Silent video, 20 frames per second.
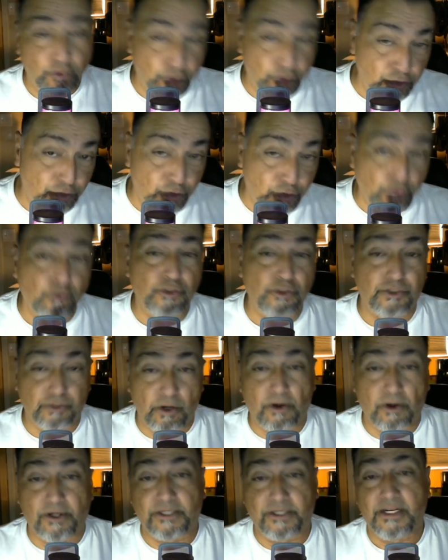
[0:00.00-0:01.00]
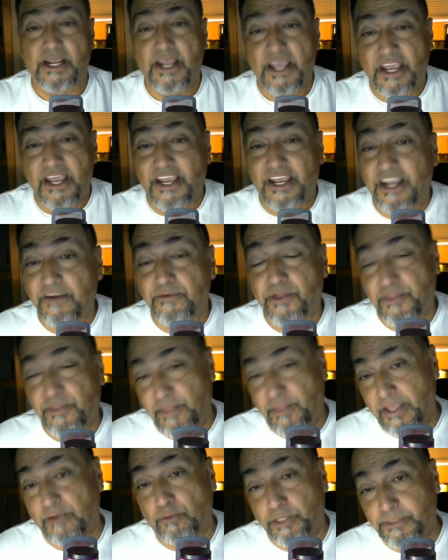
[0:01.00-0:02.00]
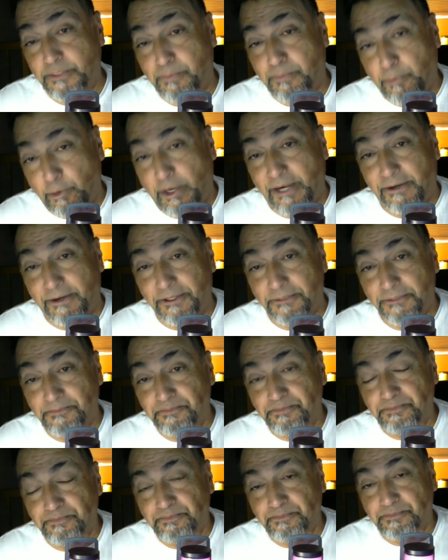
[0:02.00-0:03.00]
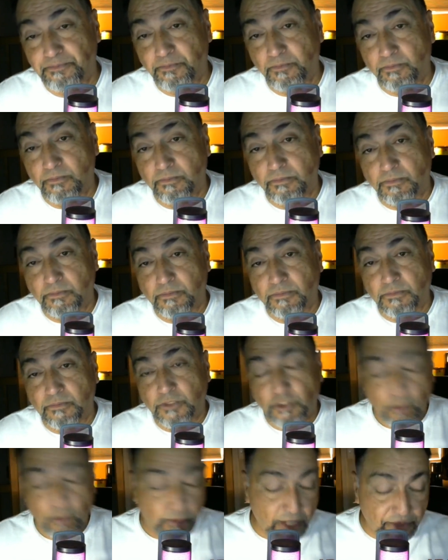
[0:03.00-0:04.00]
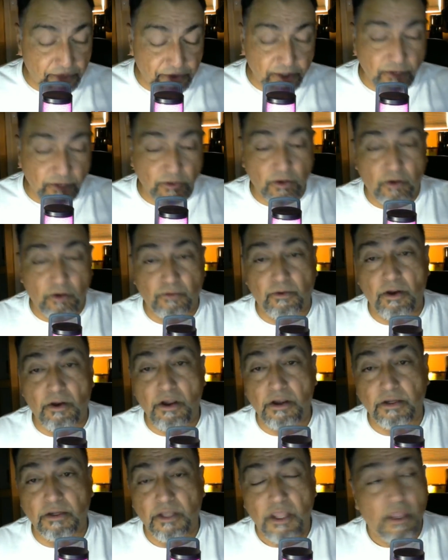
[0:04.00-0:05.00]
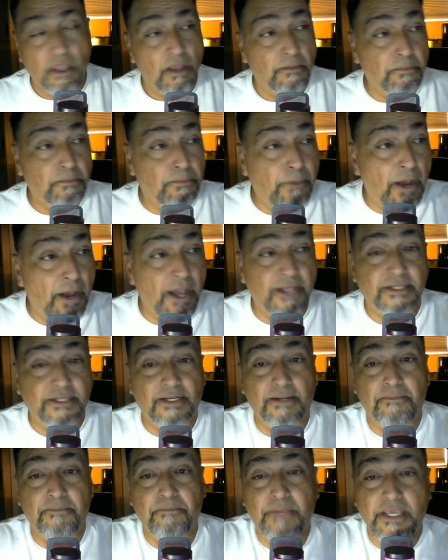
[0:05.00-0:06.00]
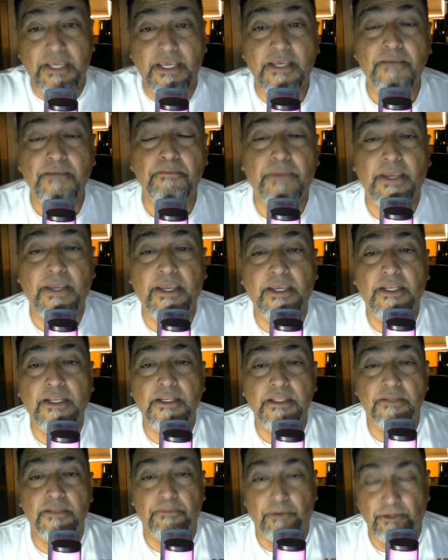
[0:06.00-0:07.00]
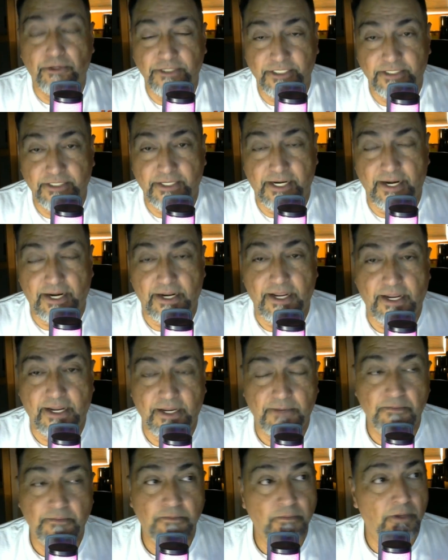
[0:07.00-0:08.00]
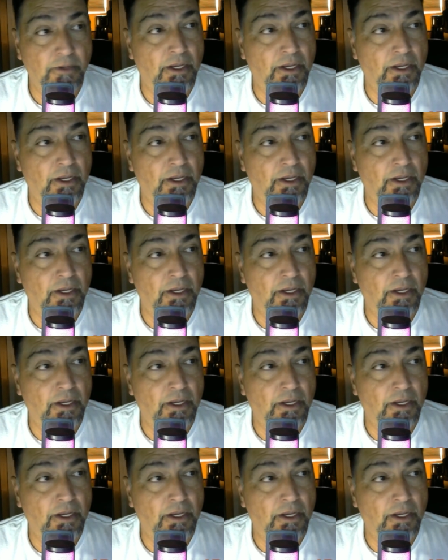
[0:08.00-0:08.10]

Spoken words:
do start everything with prayer. So nothing will go wrong. But me being the person that I am,